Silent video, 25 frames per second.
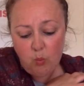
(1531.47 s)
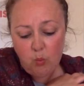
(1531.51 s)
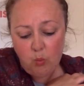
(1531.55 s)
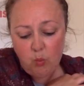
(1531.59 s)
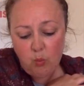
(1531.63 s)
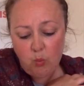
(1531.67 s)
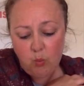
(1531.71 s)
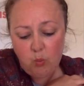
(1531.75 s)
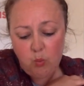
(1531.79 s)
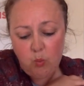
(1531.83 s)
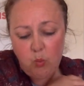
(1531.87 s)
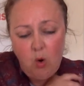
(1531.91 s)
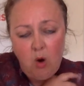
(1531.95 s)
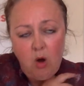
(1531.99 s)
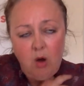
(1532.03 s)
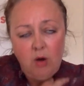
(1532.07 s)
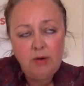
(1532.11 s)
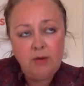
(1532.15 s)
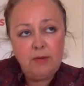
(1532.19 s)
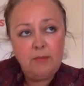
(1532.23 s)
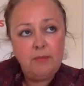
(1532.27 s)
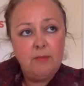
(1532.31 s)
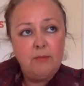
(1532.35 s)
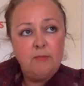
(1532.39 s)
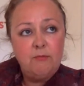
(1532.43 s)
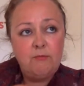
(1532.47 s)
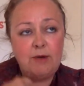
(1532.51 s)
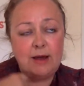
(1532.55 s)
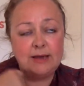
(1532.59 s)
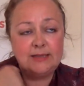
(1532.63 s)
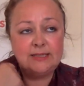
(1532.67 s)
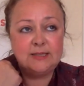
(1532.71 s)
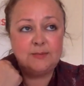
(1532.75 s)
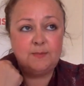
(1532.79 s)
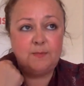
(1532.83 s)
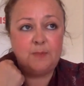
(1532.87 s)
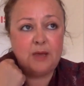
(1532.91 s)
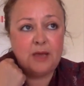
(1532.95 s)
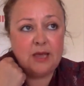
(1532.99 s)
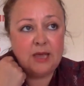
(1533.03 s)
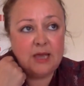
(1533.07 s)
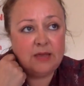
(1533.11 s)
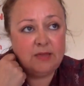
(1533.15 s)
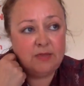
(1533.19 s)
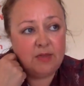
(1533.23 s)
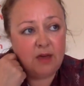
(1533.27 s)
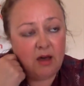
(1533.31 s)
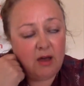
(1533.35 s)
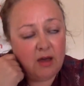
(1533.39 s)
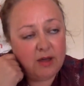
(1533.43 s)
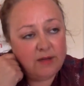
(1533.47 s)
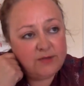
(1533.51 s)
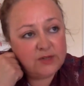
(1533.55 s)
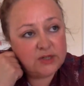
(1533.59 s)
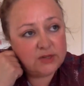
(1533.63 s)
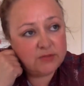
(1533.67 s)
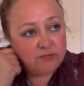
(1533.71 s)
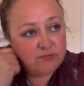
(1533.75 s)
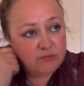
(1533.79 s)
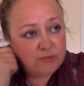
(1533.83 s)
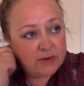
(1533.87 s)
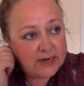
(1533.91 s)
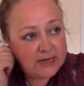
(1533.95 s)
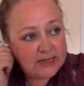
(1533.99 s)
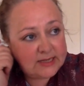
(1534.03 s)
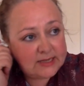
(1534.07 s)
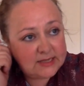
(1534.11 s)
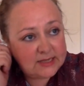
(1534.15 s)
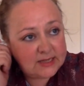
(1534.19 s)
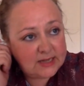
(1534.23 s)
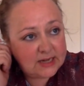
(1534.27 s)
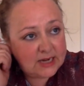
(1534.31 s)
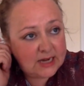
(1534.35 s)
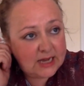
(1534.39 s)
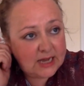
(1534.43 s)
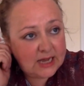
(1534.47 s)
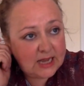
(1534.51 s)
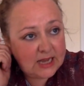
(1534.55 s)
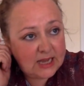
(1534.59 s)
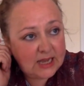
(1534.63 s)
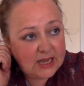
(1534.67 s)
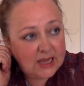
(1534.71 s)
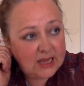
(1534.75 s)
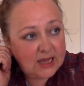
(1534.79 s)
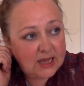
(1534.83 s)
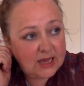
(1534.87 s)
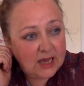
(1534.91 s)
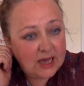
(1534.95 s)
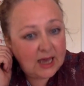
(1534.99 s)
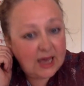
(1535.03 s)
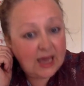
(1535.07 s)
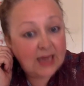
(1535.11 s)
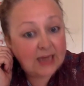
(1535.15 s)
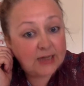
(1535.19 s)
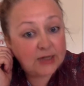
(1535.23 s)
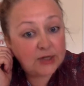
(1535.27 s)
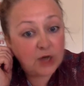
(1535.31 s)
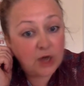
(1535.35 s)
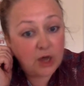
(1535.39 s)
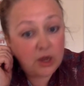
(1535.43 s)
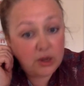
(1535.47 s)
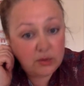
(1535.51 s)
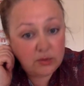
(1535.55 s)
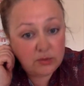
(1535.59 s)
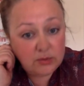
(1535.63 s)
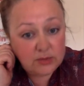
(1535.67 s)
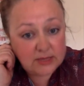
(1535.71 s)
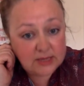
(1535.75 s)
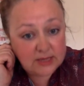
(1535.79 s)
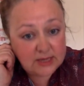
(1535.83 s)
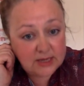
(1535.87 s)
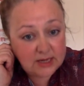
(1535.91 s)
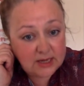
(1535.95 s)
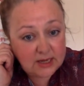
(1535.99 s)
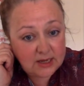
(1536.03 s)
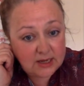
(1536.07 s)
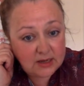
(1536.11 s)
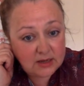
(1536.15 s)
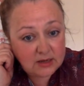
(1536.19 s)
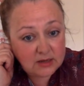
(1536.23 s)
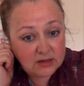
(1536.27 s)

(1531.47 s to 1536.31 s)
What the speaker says: One recipe that I've done recently had oats in it,